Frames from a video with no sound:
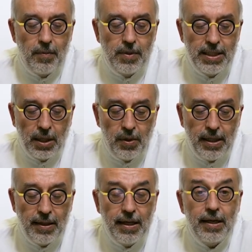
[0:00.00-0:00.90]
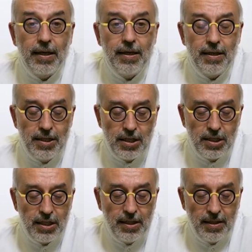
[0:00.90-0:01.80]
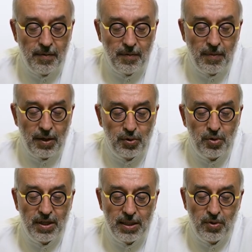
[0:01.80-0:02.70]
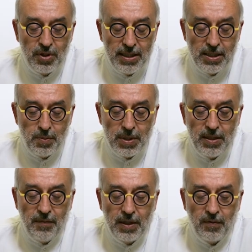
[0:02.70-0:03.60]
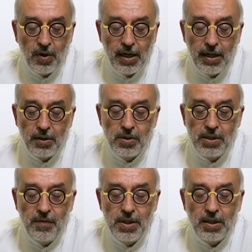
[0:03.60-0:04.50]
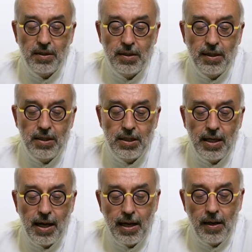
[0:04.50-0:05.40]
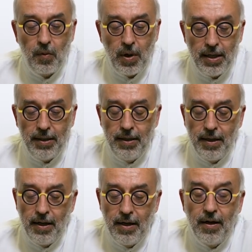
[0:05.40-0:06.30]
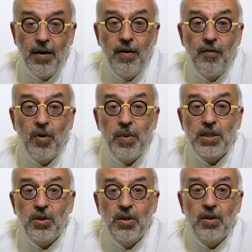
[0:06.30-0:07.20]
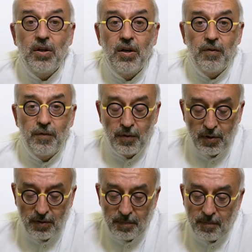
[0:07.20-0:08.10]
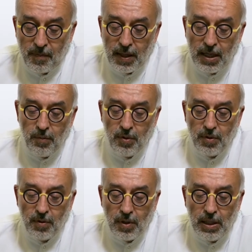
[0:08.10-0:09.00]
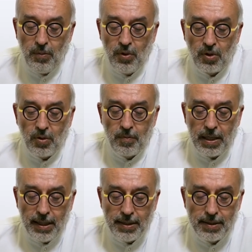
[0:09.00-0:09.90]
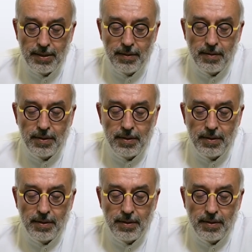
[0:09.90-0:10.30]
circulating IgG autoantibodies specific for galactose deficient IgA1, formation of immune, immune complex,